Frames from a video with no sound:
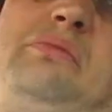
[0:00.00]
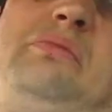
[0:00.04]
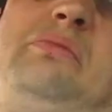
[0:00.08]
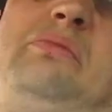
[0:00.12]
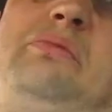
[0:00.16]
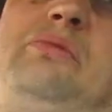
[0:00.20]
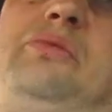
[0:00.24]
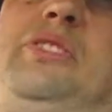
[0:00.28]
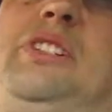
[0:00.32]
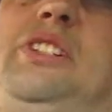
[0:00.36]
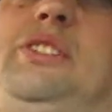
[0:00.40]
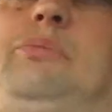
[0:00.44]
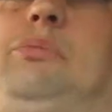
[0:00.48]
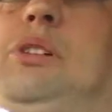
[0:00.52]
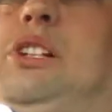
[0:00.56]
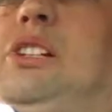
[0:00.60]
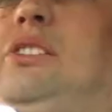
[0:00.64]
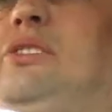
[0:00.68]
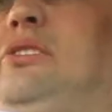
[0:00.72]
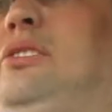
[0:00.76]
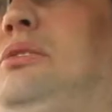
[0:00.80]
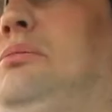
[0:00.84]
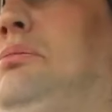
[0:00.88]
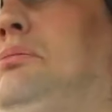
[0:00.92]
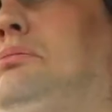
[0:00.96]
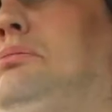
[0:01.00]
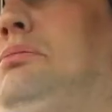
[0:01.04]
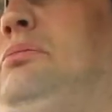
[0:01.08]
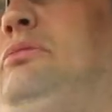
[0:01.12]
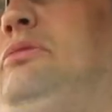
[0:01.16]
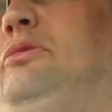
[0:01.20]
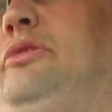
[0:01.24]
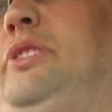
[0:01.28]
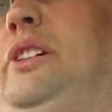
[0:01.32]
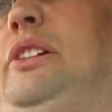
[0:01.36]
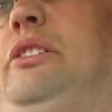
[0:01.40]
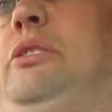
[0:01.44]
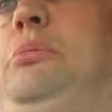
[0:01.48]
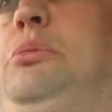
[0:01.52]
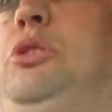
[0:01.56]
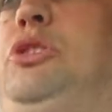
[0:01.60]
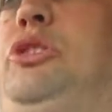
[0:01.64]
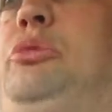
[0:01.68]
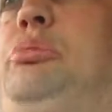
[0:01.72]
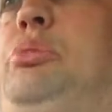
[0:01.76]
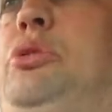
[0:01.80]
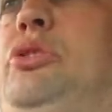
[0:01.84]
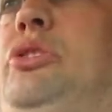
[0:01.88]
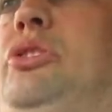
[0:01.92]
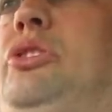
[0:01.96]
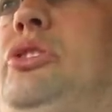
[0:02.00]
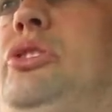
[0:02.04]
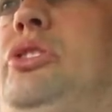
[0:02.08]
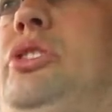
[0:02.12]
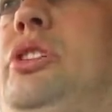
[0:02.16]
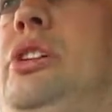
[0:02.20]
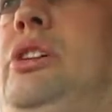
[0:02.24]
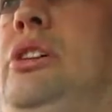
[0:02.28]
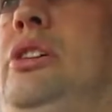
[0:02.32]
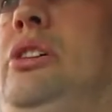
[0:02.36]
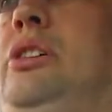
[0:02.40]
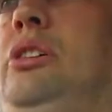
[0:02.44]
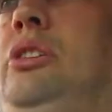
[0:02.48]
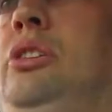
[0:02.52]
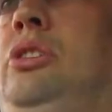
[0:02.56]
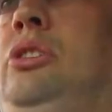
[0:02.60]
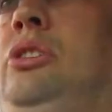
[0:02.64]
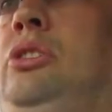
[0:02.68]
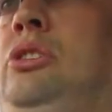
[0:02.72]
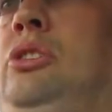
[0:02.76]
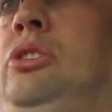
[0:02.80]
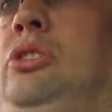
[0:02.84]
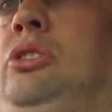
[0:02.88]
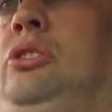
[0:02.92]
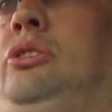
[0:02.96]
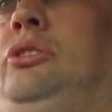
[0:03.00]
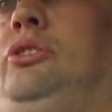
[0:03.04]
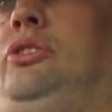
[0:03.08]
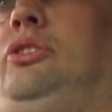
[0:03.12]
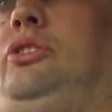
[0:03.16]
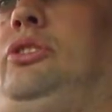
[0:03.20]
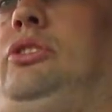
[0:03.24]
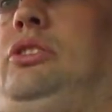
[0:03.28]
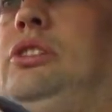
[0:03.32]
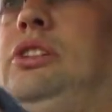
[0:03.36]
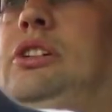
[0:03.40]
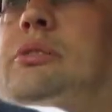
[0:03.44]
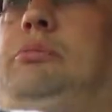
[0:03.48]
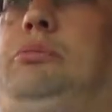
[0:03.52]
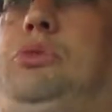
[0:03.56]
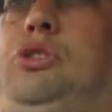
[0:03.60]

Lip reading: visibility very much, but certainly